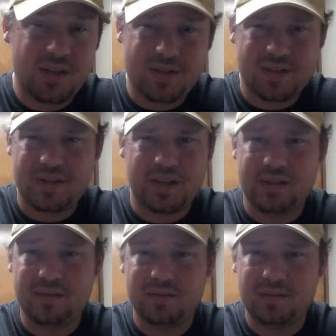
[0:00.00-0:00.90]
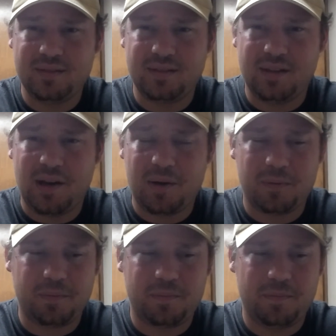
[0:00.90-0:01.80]
As I said,
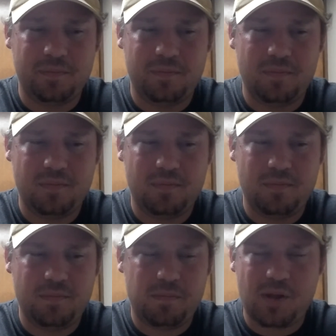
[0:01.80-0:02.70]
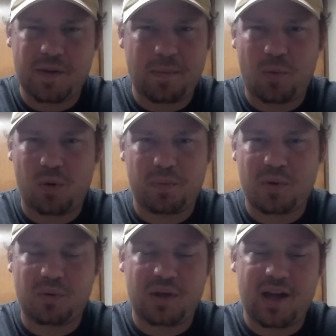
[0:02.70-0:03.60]
a lot of people who are
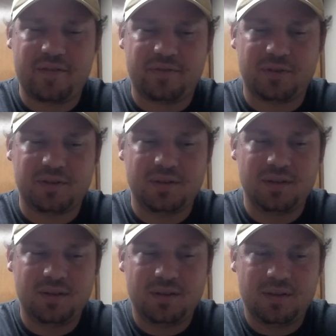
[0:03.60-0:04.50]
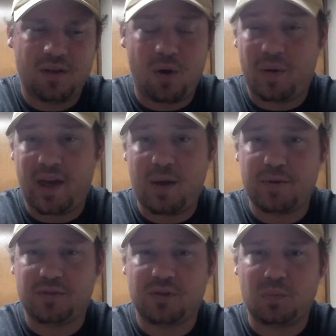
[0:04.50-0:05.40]
pro-life are okay
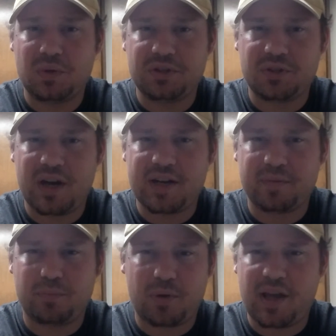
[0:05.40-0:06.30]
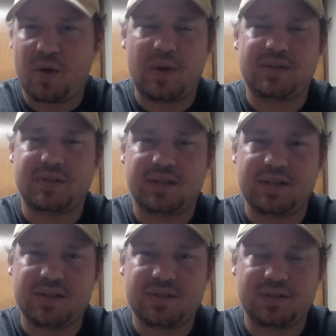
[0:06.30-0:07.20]
with someone trying to pray away
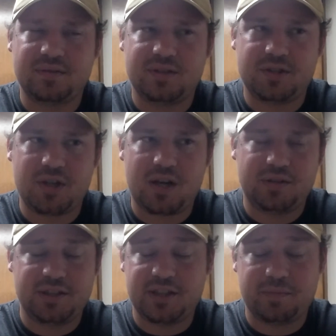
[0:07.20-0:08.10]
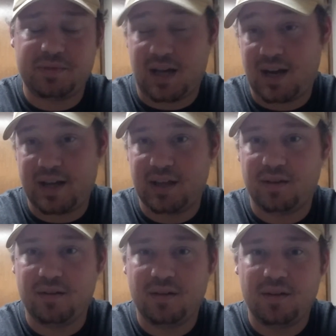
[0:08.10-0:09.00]
sickness, and the child ended up dying
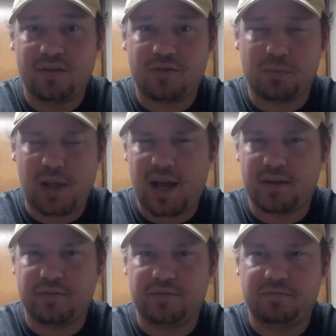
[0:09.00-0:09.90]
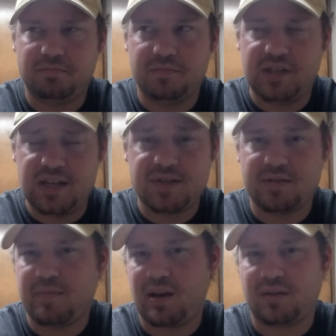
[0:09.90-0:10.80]
from lack of
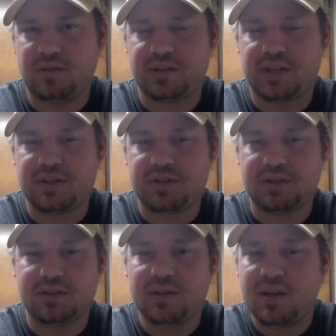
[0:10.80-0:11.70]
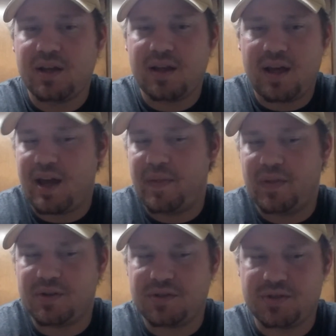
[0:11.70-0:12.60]
decent medical attention.
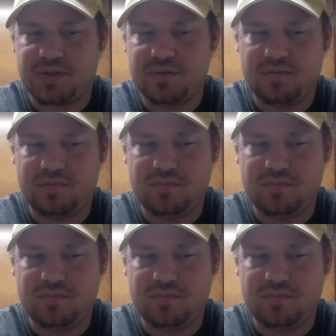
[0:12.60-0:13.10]
And there's,